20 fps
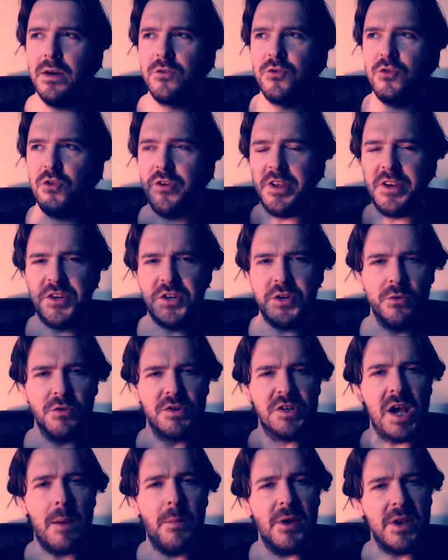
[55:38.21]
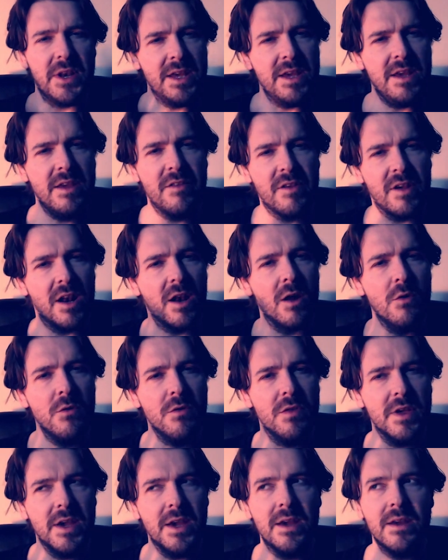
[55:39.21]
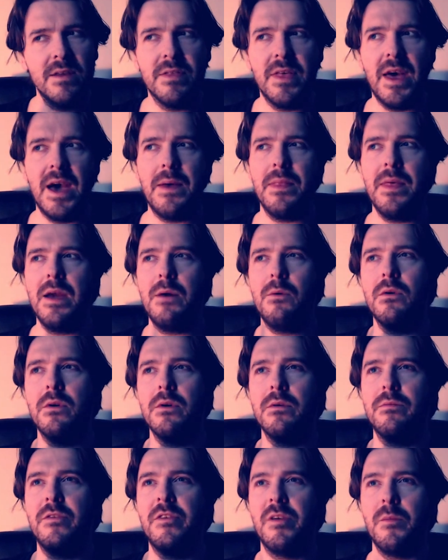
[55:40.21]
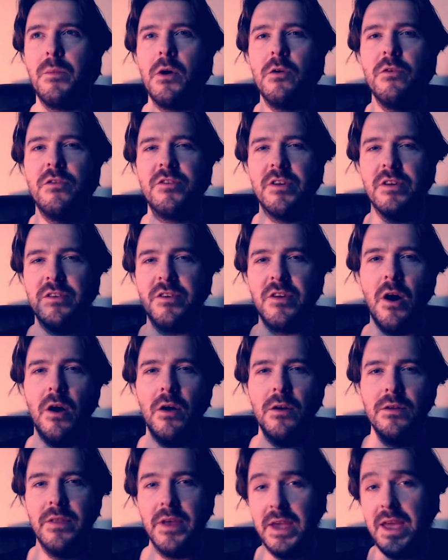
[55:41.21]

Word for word: traditional Japanese clothing that they were supposed to don,